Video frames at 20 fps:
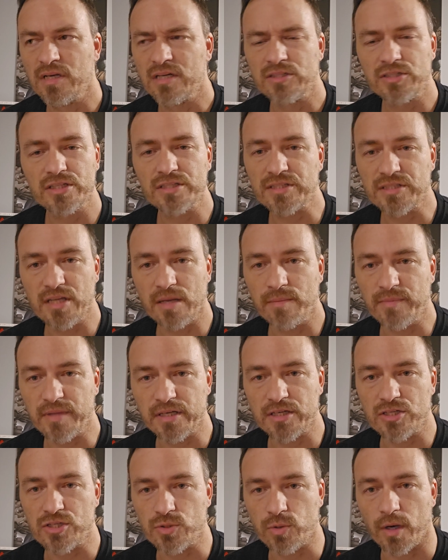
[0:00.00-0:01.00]
just
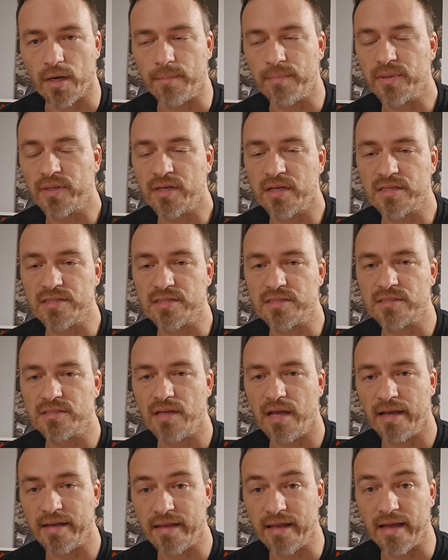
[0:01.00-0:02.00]
something short, because
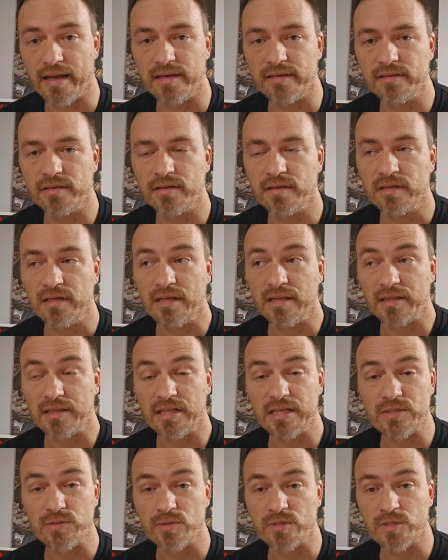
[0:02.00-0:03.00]
again,
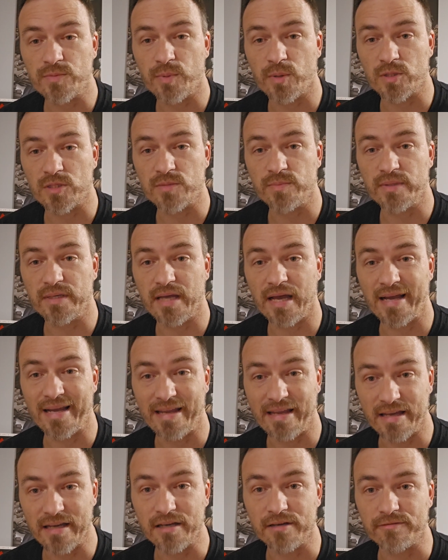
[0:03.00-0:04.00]
this was supposed to be a
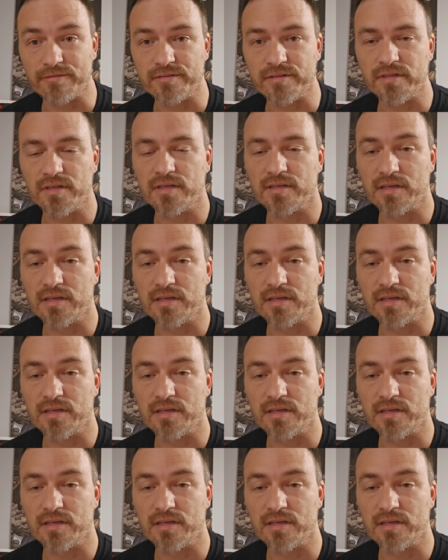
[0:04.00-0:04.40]
gift.